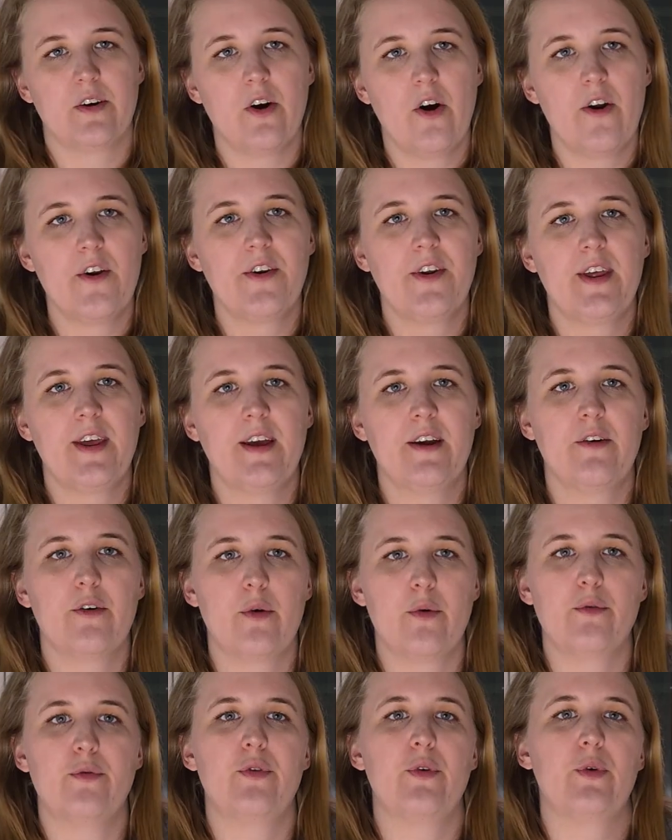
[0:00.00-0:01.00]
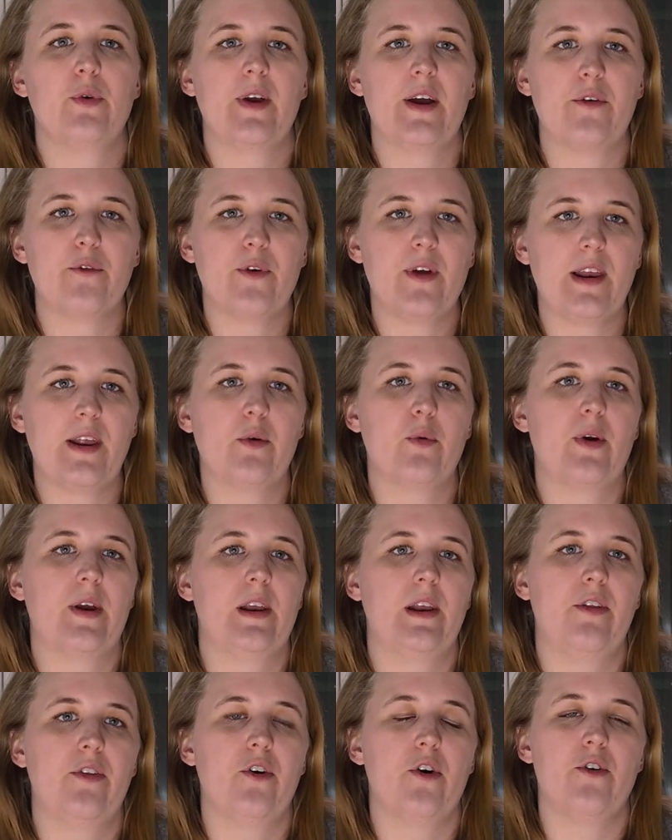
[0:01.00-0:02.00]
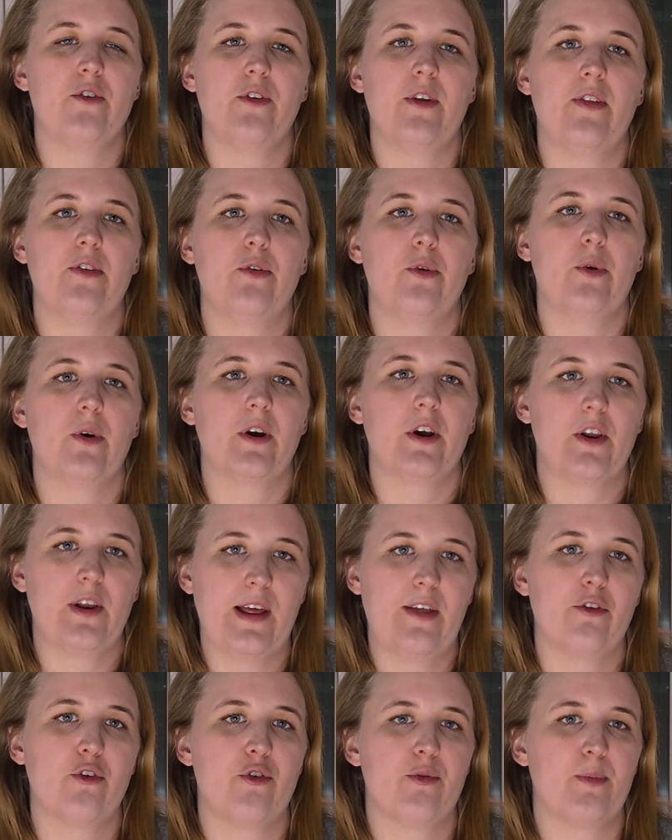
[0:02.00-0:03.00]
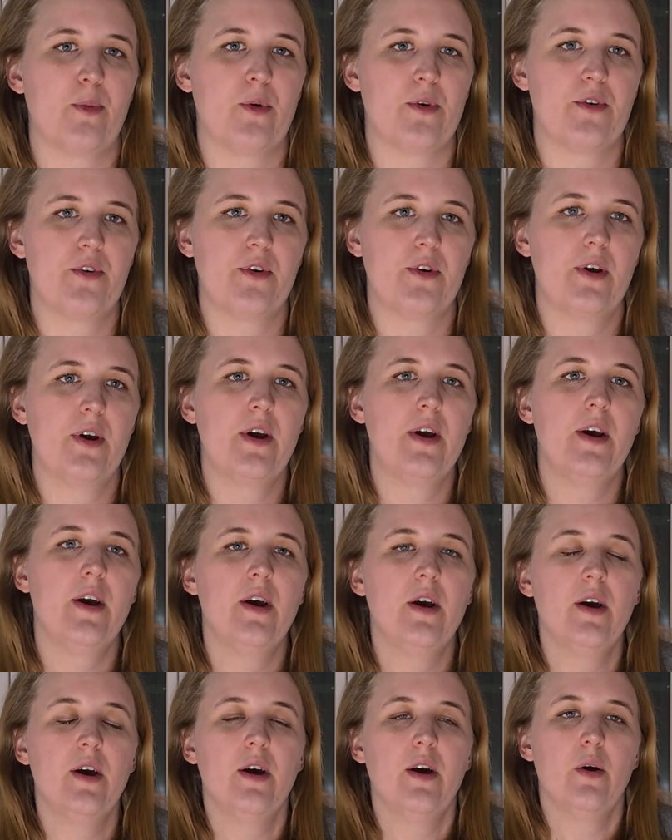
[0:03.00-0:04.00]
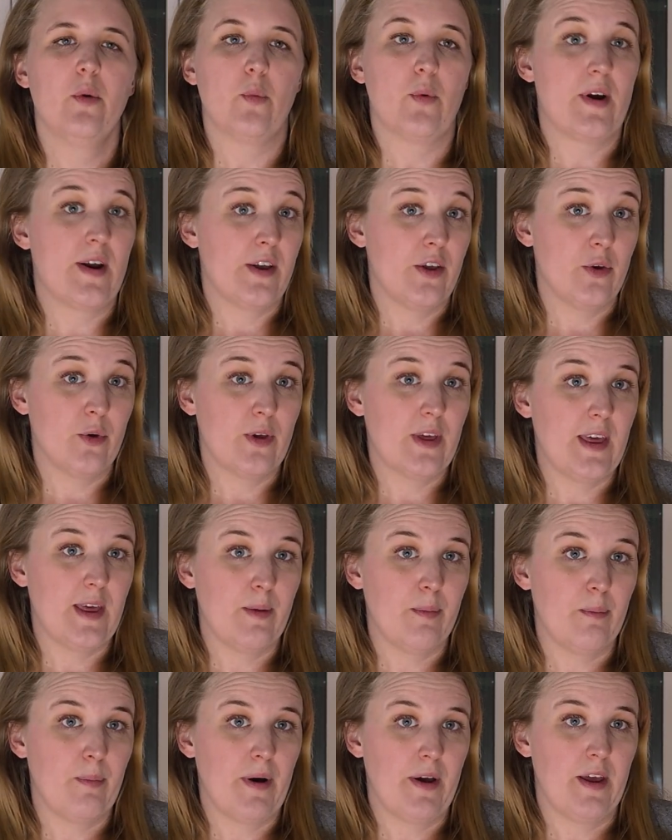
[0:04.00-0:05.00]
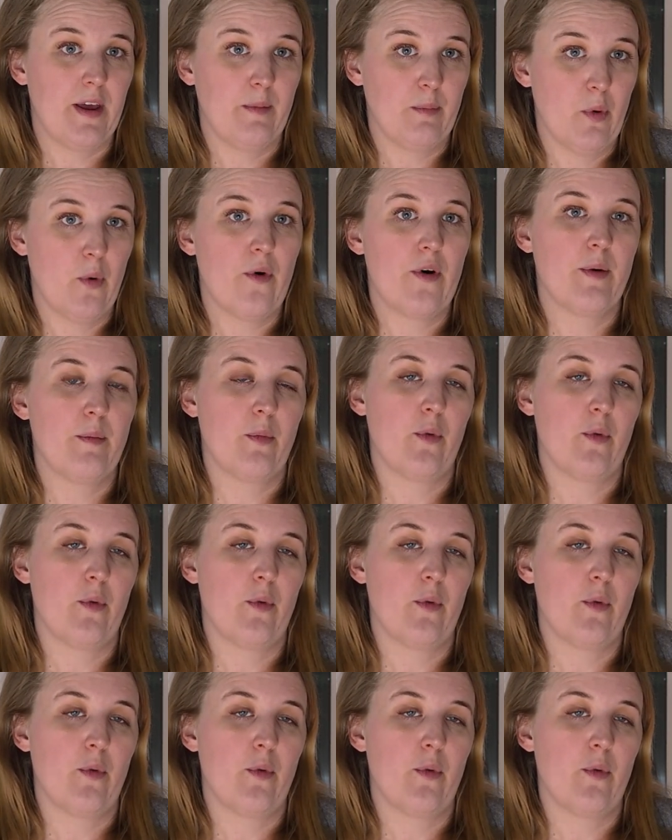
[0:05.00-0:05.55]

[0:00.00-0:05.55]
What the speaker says: Gardening and growing food can really quickly turn into a collector sport, where you keep buying more